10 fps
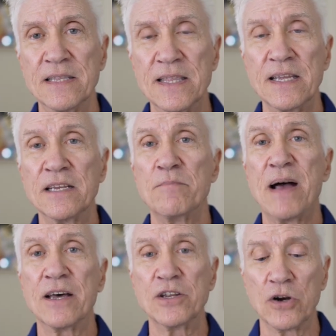and think
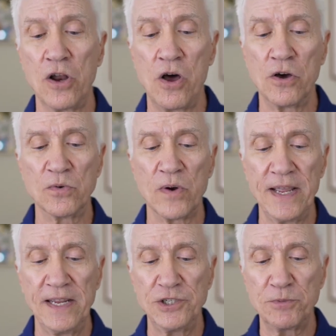about your long
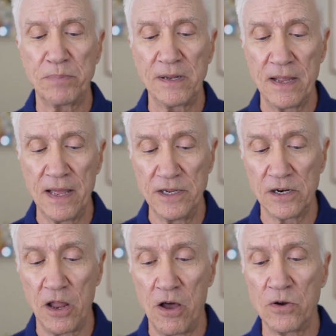range
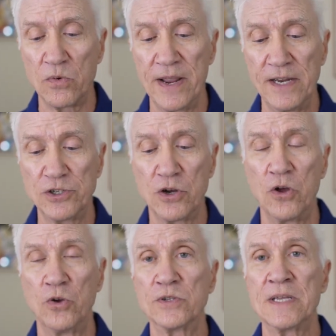your long range
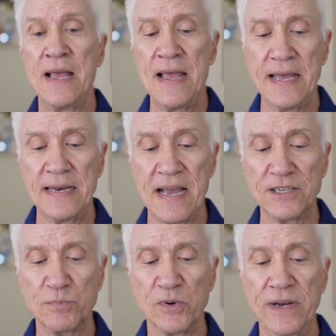goals and
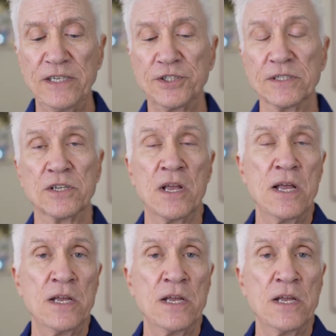aspirations.